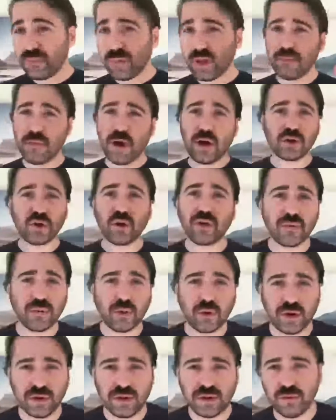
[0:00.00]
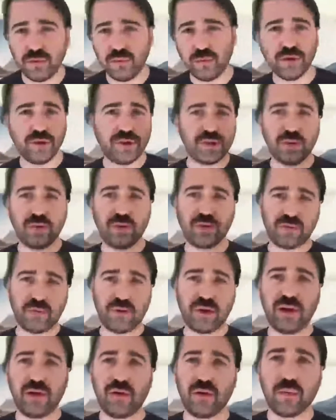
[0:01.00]
Not sure if I'm going to do 1, 2, or
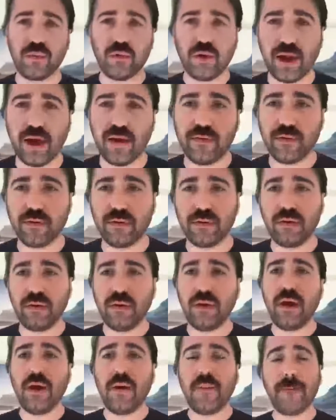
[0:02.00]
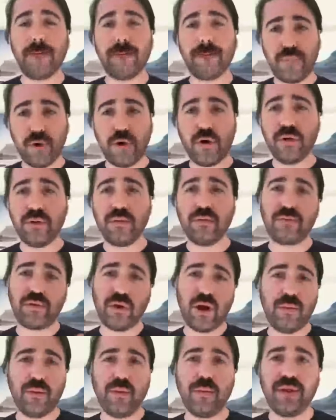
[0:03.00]
3 or whatever, but
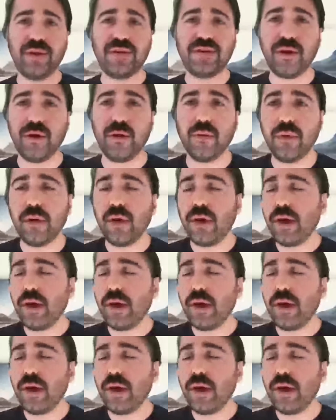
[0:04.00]
probably 2.